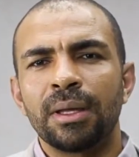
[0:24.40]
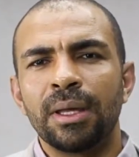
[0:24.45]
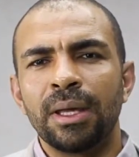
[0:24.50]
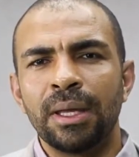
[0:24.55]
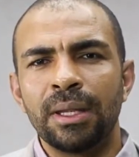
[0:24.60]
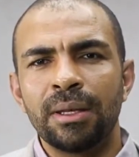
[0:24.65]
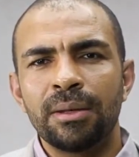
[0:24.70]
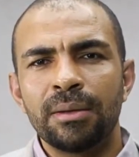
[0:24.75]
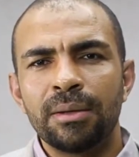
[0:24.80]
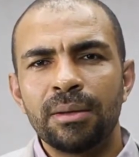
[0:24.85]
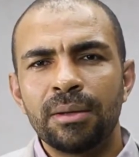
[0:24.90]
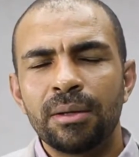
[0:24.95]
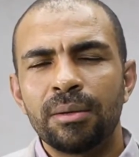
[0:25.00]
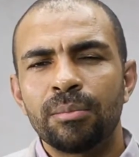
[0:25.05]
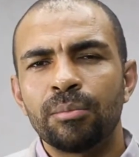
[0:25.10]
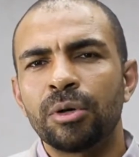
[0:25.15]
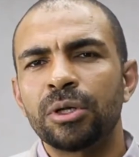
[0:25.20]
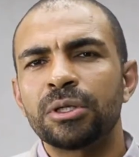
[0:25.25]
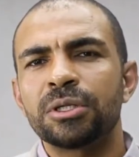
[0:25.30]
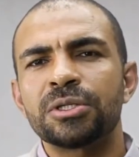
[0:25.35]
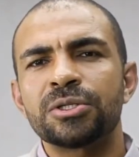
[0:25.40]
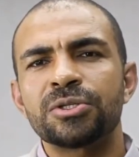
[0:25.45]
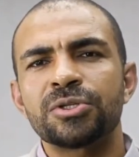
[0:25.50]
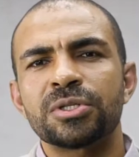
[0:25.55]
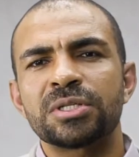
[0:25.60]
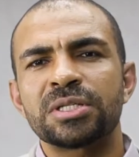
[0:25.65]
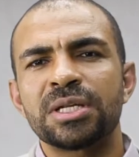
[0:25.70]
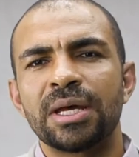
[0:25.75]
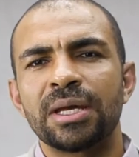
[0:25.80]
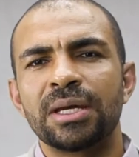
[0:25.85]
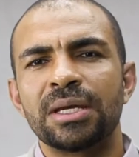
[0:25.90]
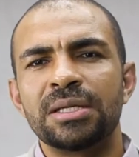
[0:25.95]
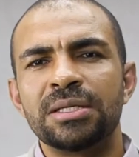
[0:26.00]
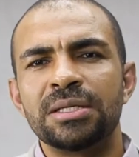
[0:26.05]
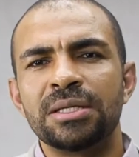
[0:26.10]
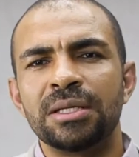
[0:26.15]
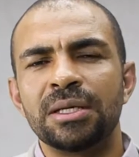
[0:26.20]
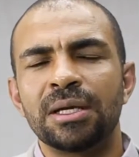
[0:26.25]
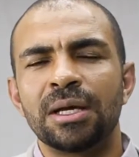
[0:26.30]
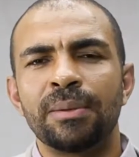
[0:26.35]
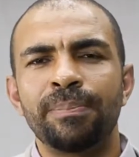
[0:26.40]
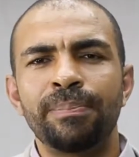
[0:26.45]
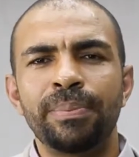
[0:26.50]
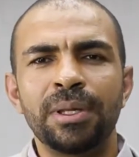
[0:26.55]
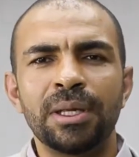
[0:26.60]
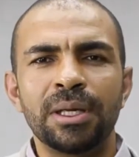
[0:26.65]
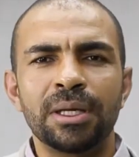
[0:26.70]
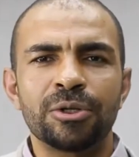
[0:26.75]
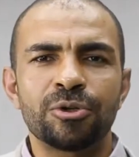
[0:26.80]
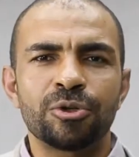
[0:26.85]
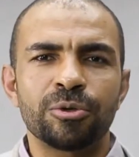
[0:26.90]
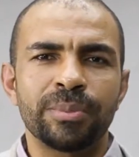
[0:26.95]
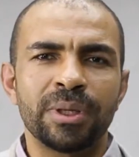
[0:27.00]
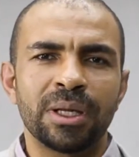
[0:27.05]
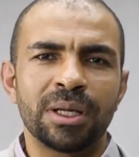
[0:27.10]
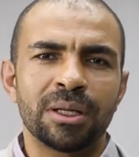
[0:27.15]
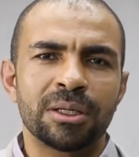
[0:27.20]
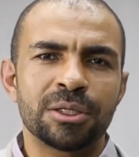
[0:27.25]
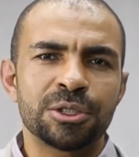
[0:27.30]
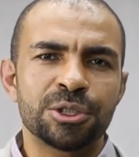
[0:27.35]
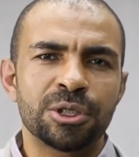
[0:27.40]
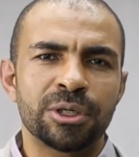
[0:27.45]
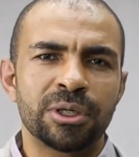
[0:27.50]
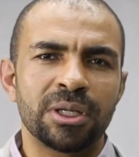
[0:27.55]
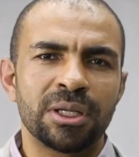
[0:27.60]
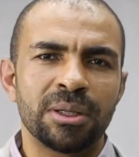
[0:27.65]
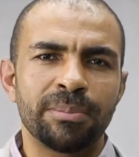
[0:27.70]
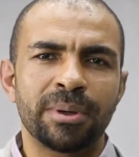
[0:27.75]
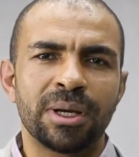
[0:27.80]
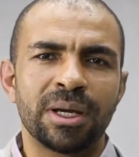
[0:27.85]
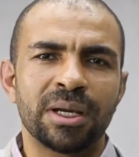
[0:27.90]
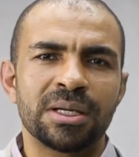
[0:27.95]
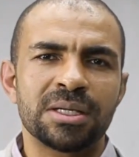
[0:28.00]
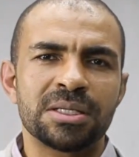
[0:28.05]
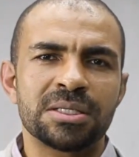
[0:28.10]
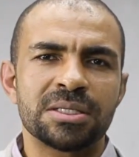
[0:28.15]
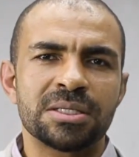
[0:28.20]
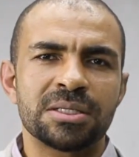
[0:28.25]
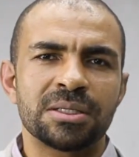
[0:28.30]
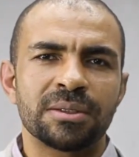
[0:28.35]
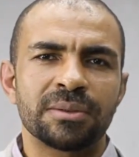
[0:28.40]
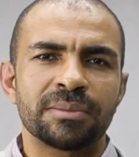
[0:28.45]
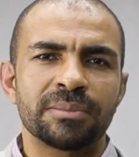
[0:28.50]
in modern society appear to be culturally biased.